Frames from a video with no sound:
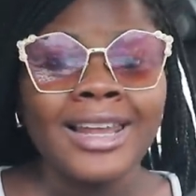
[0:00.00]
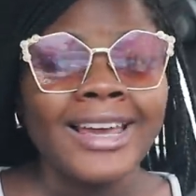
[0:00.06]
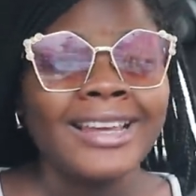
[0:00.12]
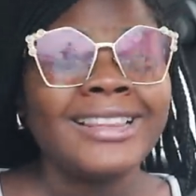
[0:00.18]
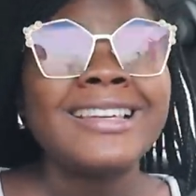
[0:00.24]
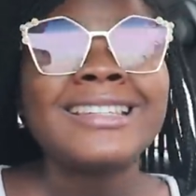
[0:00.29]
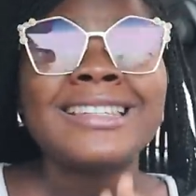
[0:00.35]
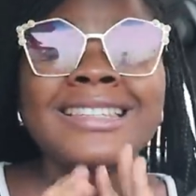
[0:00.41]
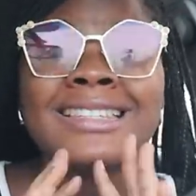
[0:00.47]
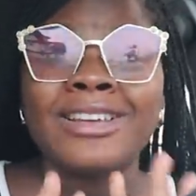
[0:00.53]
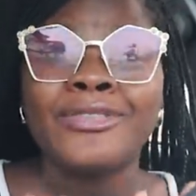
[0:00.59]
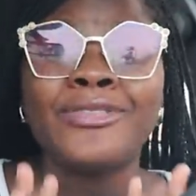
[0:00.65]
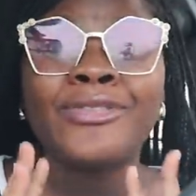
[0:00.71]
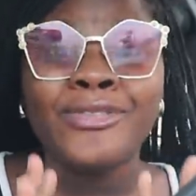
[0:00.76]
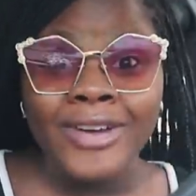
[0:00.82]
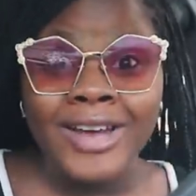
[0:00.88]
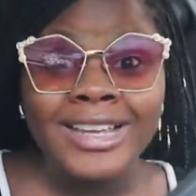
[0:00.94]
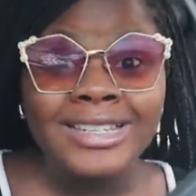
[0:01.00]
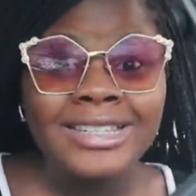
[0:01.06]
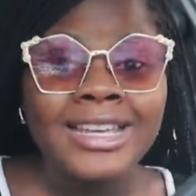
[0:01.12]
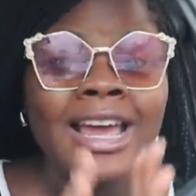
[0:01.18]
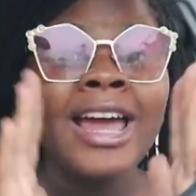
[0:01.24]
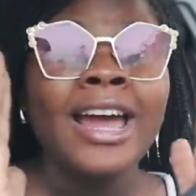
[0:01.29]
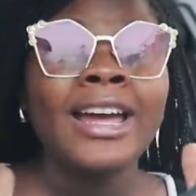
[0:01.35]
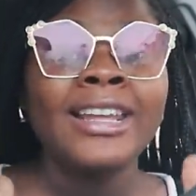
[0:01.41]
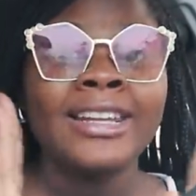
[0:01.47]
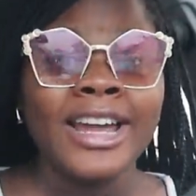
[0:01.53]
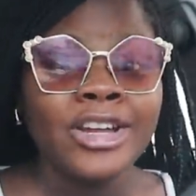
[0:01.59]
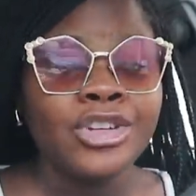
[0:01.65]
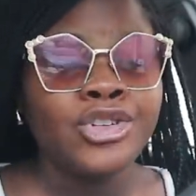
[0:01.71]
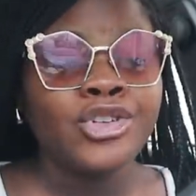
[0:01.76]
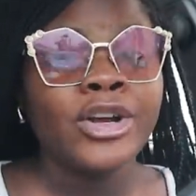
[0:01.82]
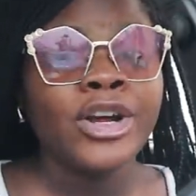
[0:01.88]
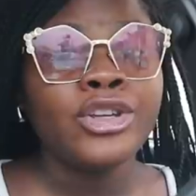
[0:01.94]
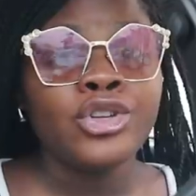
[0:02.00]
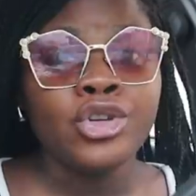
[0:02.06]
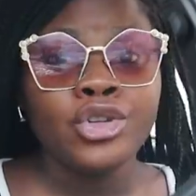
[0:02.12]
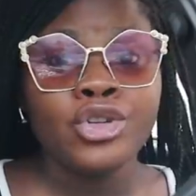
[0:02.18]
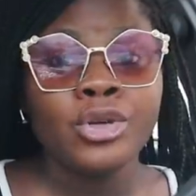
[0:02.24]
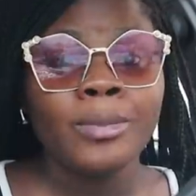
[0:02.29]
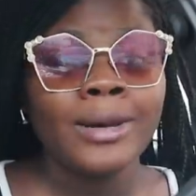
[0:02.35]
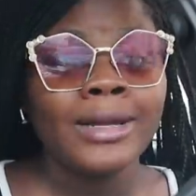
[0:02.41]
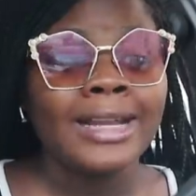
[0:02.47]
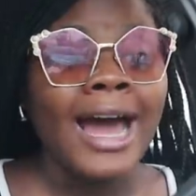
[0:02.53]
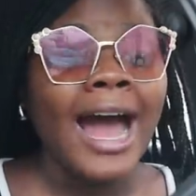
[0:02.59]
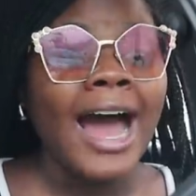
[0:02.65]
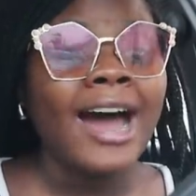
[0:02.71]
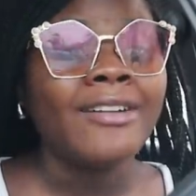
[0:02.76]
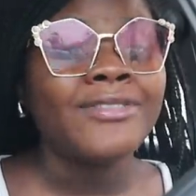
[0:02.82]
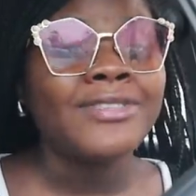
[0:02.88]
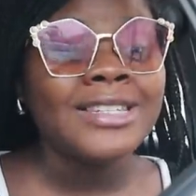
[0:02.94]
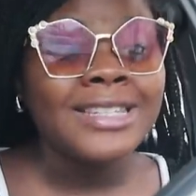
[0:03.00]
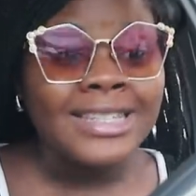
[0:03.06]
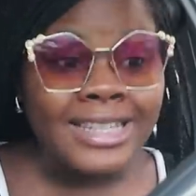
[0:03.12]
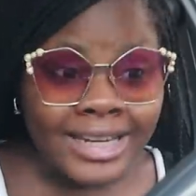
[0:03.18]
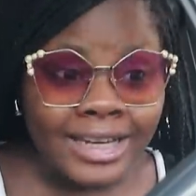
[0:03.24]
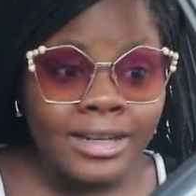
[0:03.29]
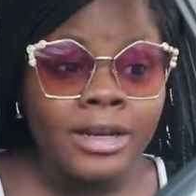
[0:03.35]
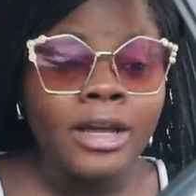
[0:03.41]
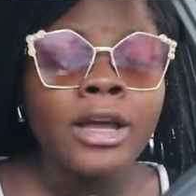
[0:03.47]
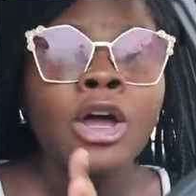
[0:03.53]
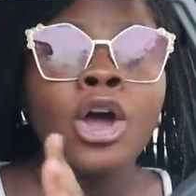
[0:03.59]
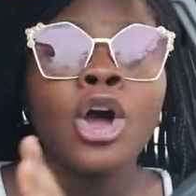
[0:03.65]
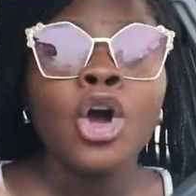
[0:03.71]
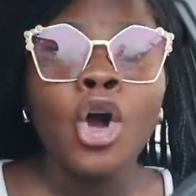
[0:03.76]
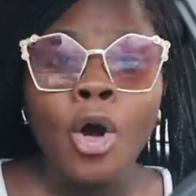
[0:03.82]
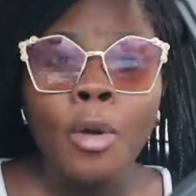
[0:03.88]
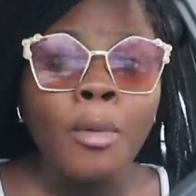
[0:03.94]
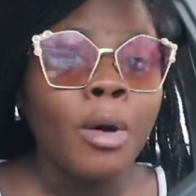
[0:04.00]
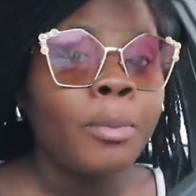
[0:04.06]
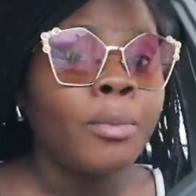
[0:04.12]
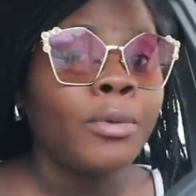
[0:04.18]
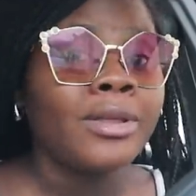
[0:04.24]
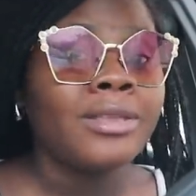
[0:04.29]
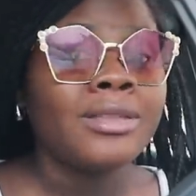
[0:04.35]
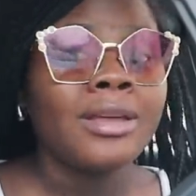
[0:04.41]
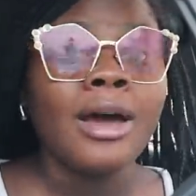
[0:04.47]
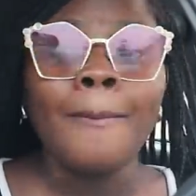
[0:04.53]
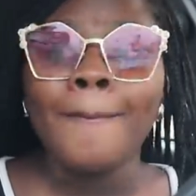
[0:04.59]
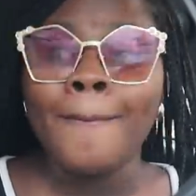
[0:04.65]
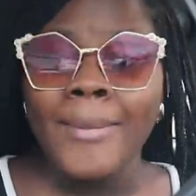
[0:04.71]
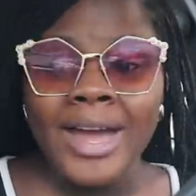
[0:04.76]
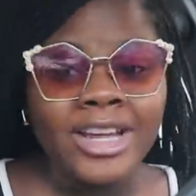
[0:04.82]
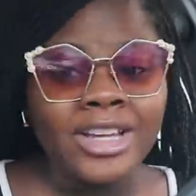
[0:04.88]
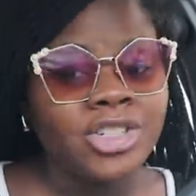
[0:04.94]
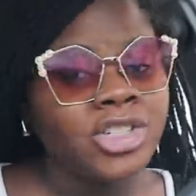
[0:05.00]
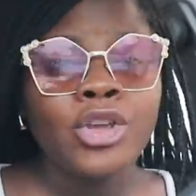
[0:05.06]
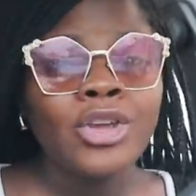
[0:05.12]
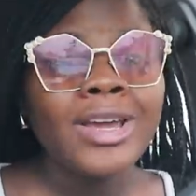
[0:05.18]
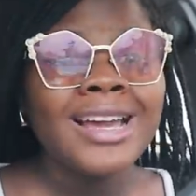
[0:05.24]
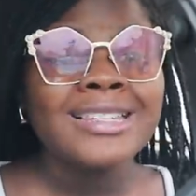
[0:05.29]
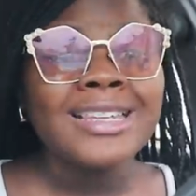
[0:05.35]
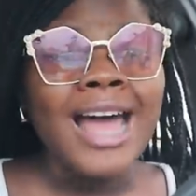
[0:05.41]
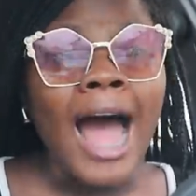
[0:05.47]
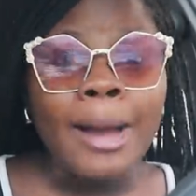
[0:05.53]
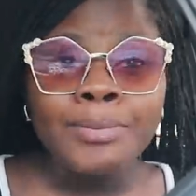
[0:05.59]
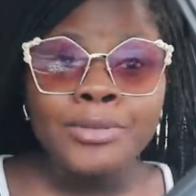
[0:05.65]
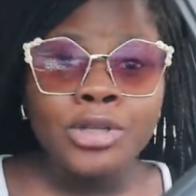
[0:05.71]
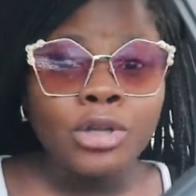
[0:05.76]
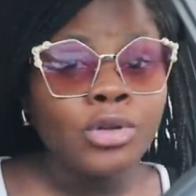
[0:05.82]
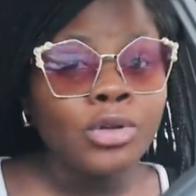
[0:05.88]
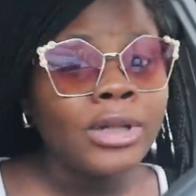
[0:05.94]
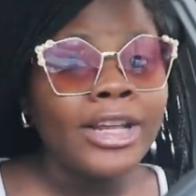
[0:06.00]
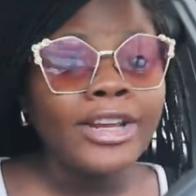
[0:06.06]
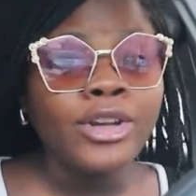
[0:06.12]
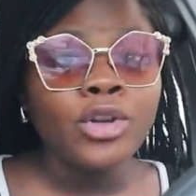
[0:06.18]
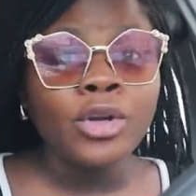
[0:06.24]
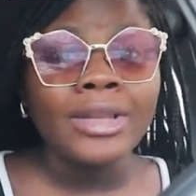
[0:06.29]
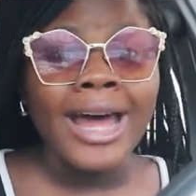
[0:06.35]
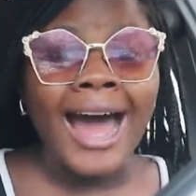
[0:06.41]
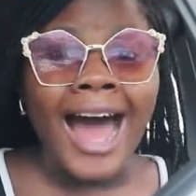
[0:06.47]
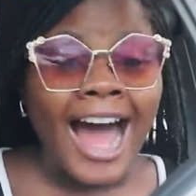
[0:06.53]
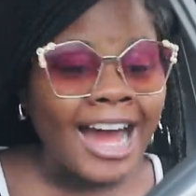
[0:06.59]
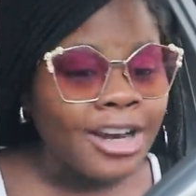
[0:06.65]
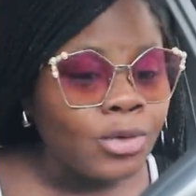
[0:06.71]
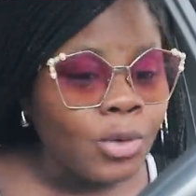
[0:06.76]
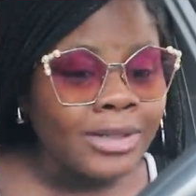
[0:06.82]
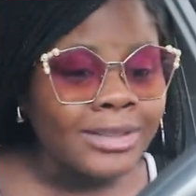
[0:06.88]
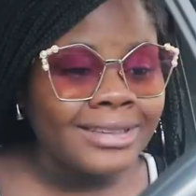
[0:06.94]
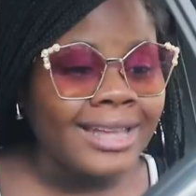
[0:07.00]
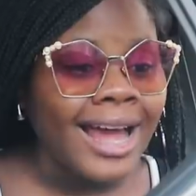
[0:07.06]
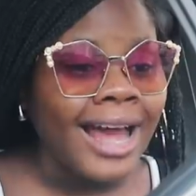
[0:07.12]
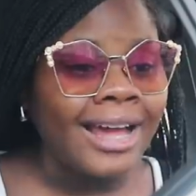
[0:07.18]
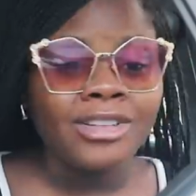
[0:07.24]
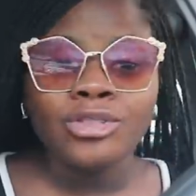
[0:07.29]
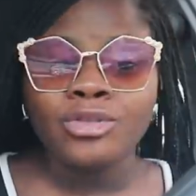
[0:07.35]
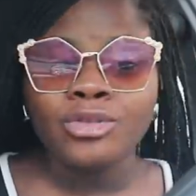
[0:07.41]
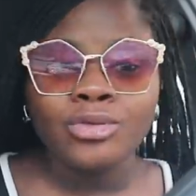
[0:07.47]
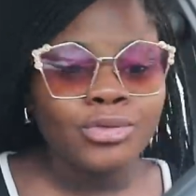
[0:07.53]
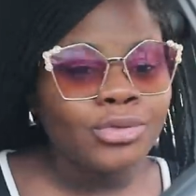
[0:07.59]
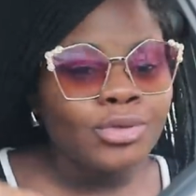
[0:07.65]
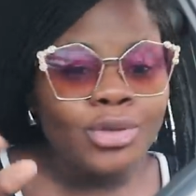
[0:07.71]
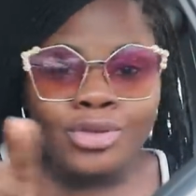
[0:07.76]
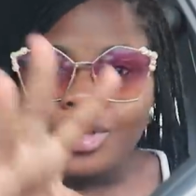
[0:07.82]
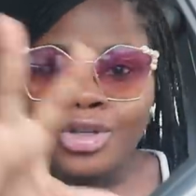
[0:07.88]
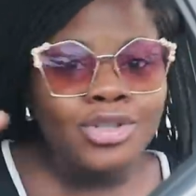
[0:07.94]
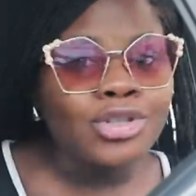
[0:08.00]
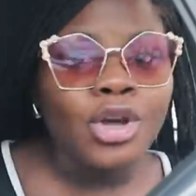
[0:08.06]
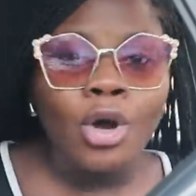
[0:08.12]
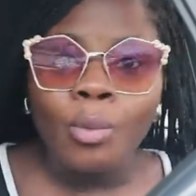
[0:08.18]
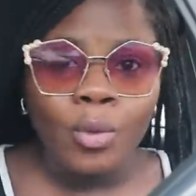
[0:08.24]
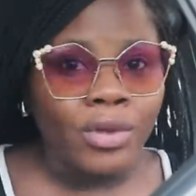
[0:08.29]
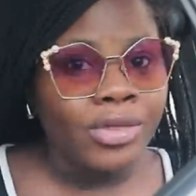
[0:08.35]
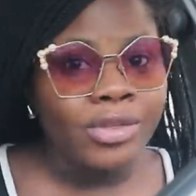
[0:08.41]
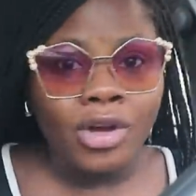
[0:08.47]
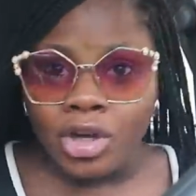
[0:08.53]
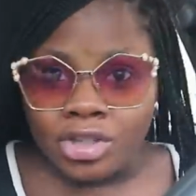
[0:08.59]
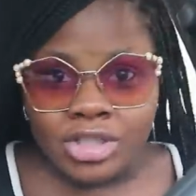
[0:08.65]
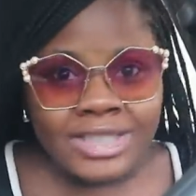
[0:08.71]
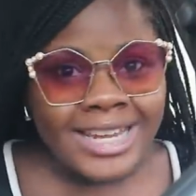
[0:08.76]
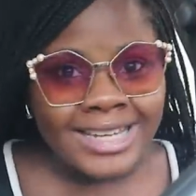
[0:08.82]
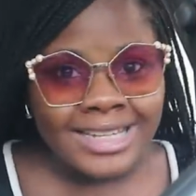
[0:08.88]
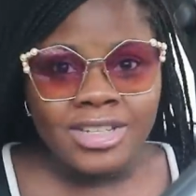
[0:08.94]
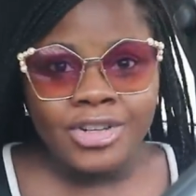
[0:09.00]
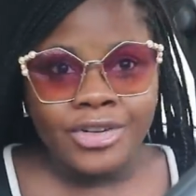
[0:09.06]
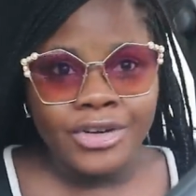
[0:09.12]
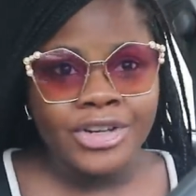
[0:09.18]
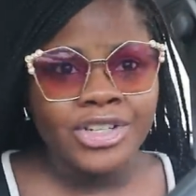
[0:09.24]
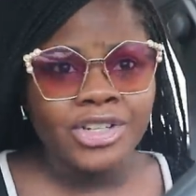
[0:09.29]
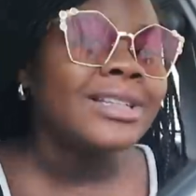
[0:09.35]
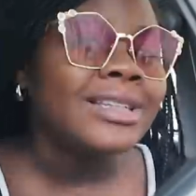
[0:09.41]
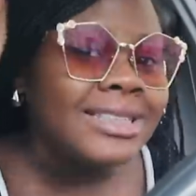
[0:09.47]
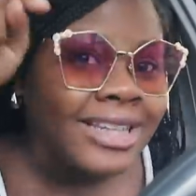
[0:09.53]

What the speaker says: Like, this is the first Nigerian YouTuber that I have seen come up with a merch. You guys absolutely know the hard work that don't just come with content creation.